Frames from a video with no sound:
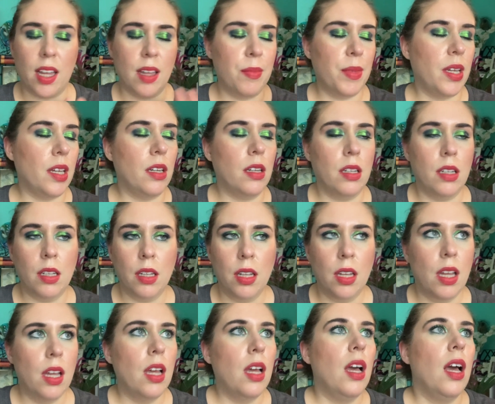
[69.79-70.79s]
I mean,
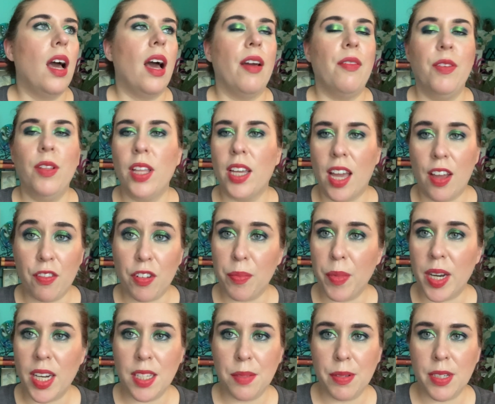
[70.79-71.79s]
I feel like
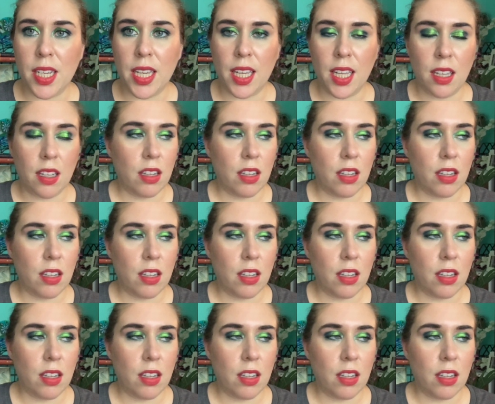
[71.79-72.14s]
everybody's been taking